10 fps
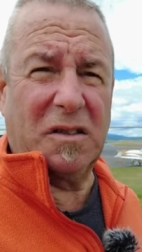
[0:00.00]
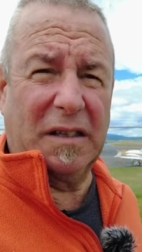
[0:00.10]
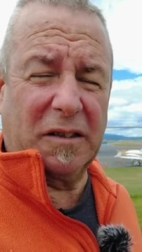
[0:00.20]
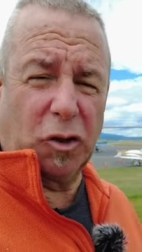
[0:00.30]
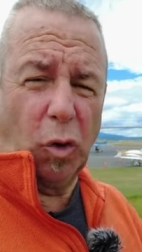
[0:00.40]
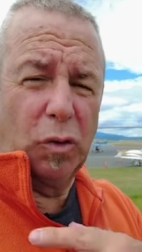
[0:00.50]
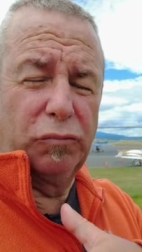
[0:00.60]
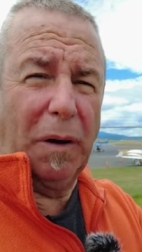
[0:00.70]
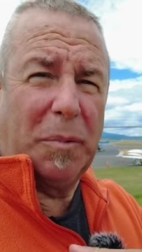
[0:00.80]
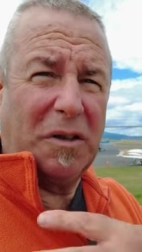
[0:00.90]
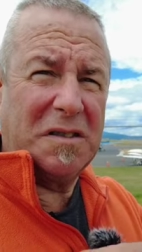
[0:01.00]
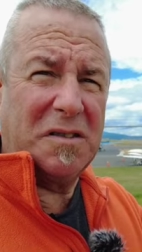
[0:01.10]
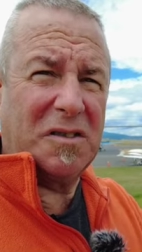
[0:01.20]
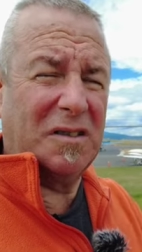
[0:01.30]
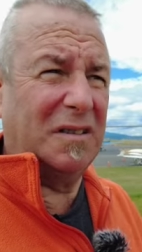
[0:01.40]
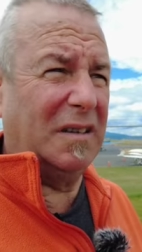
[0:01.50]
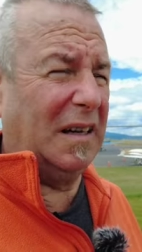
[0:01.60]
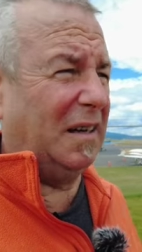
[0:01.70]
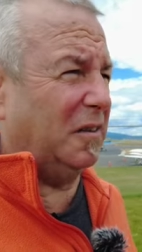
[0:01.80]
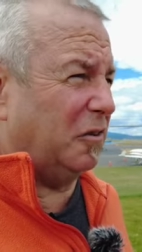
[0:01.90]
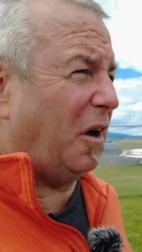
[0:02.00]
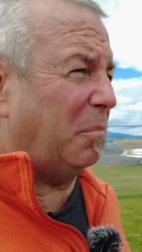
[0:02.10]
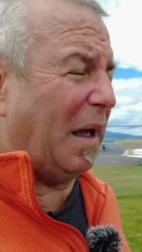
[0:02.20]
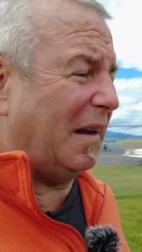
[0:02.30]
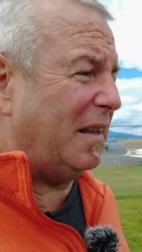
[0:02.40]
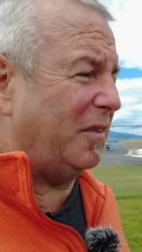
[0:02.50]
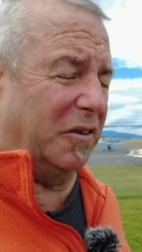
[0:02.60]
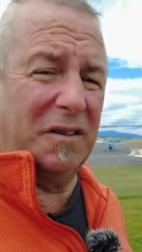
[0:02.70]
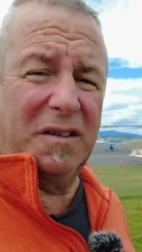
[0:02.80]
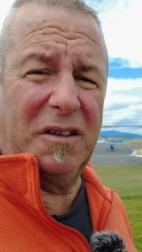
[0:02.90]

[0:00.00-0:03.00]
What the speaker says: like the cold rub-ons, they're not bad either,